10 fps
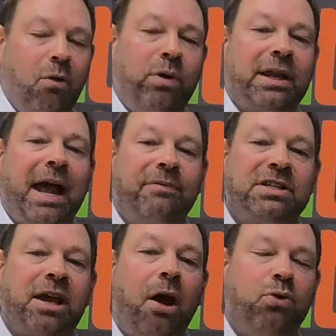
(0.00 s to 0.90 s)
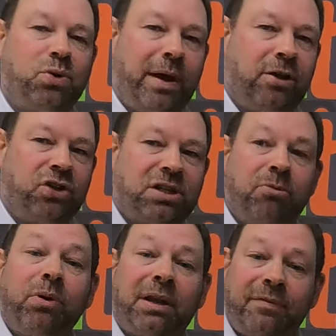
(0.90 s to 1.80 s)
We're going to have to go to our
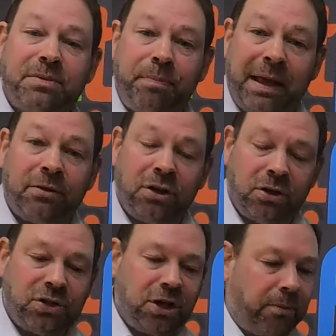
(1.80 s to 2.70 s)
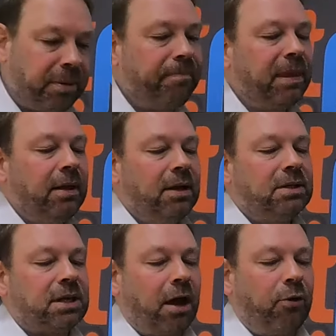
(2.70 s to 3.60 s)
customer, we're going to have to pick the goods up.
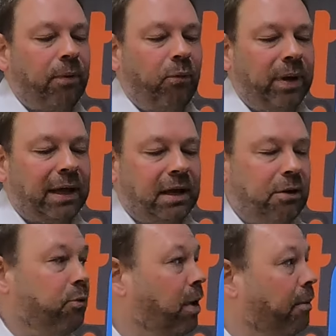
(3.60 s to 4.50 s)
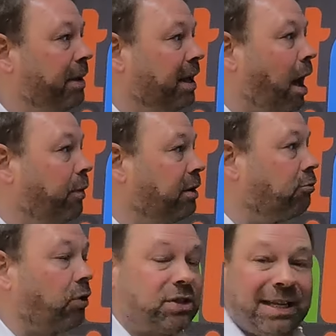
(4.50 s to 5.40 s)
So we're going to be going
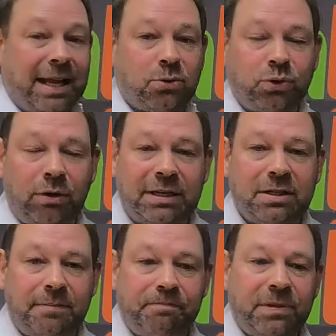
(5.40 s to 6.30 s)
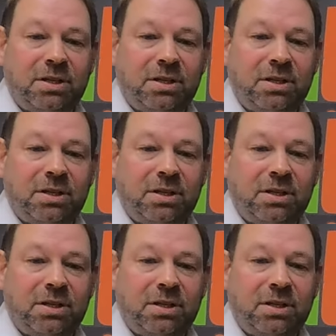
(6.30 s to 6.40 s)
across to Castle Donington.